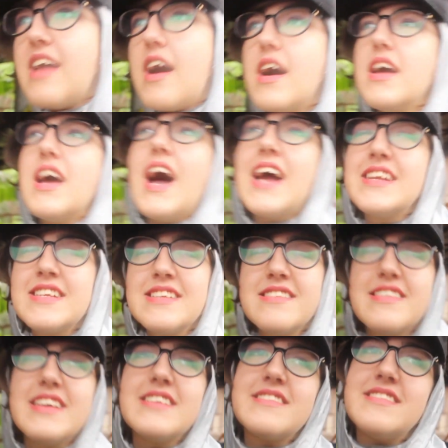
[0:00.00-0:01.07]
not, I
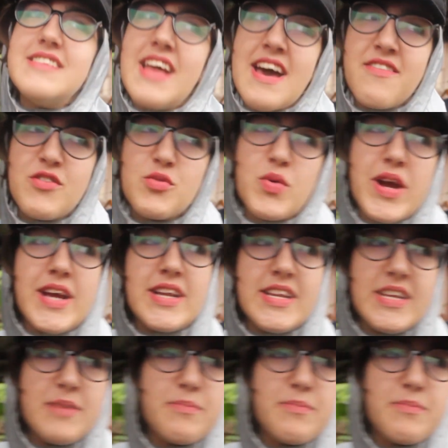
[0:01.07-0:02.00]
didn't say it's never rainy,